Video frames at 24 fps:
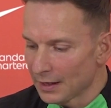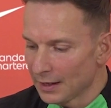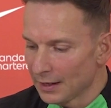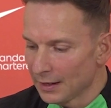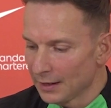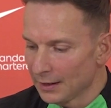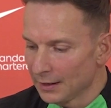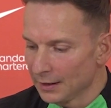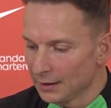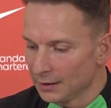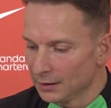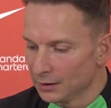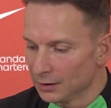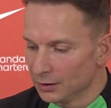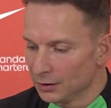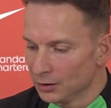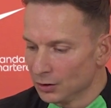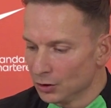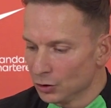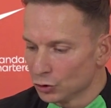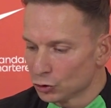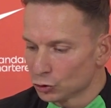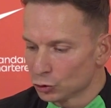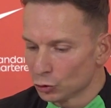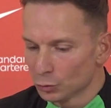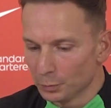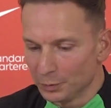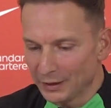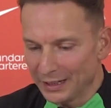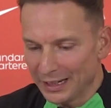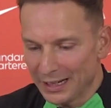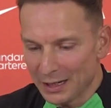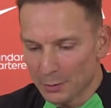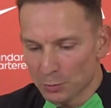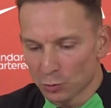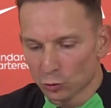uh, should
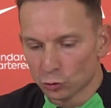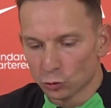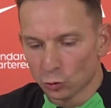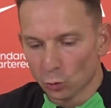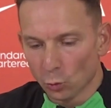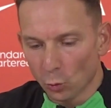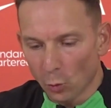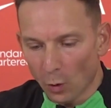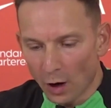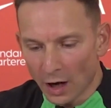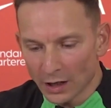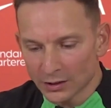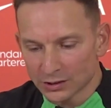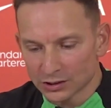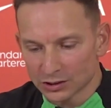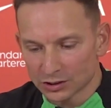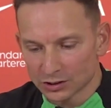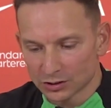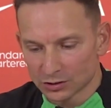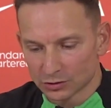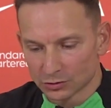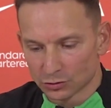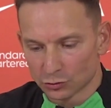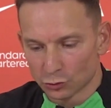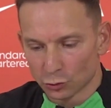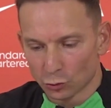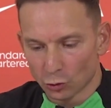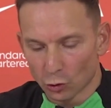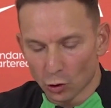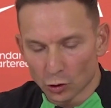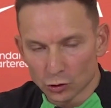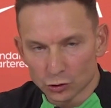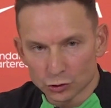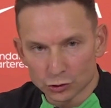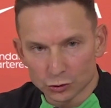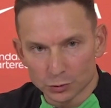be able to watch, to
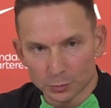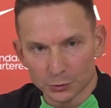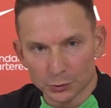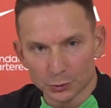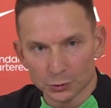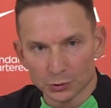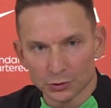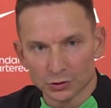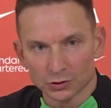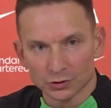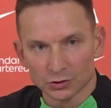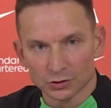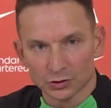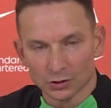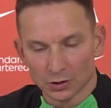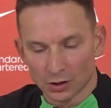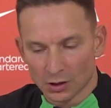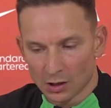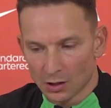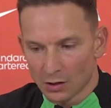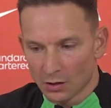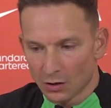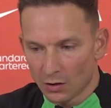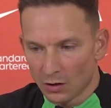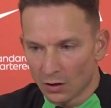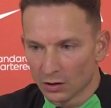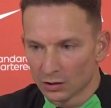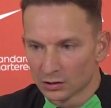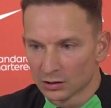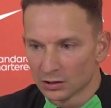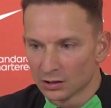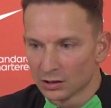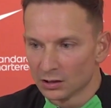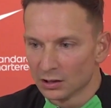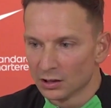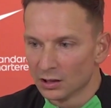contribute
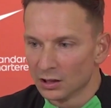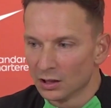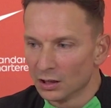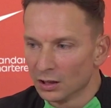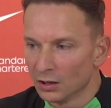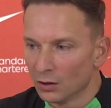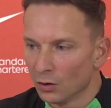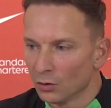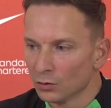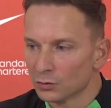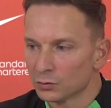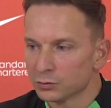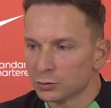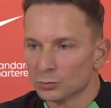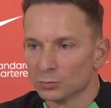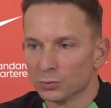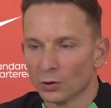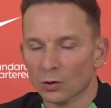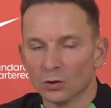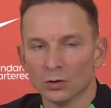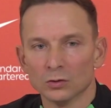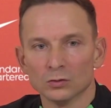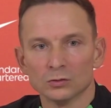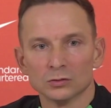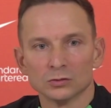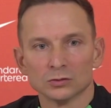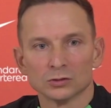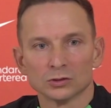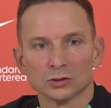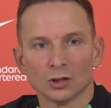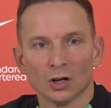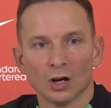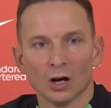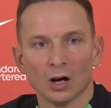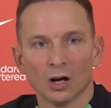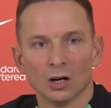on, uh, on football.
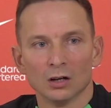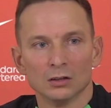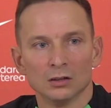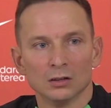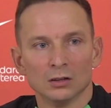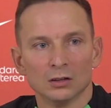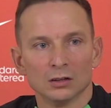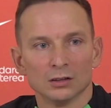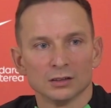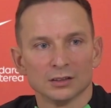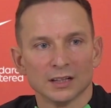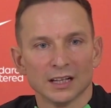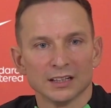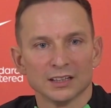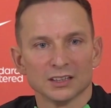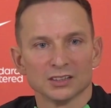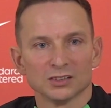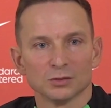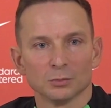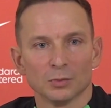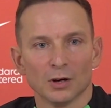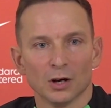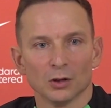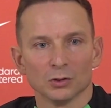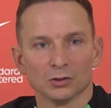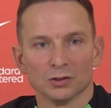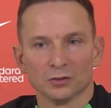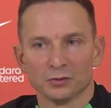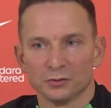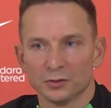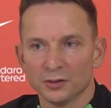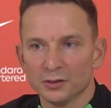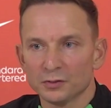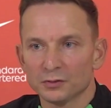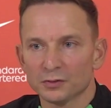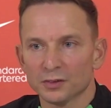So then it's about the
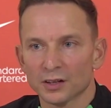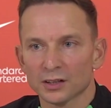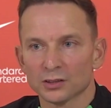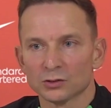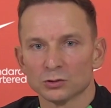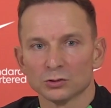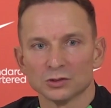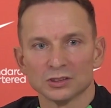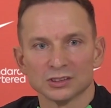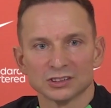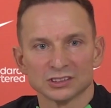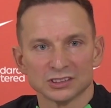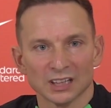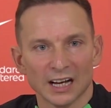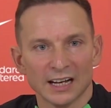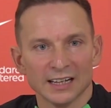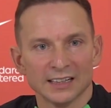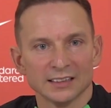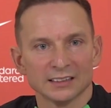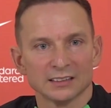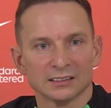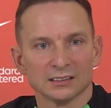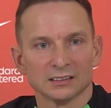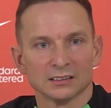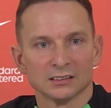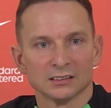FIFA to decide